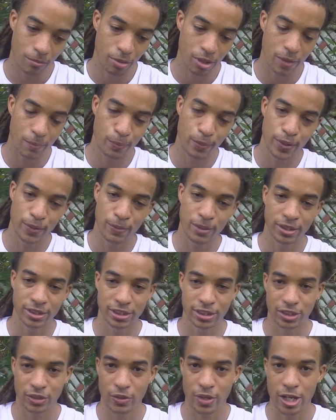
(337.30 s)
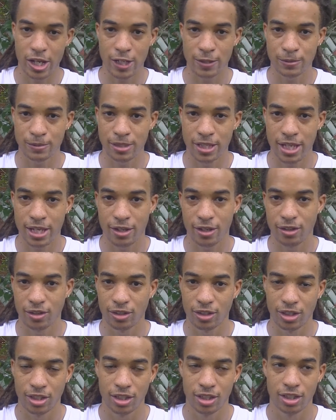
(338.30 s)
but it pretty much describes how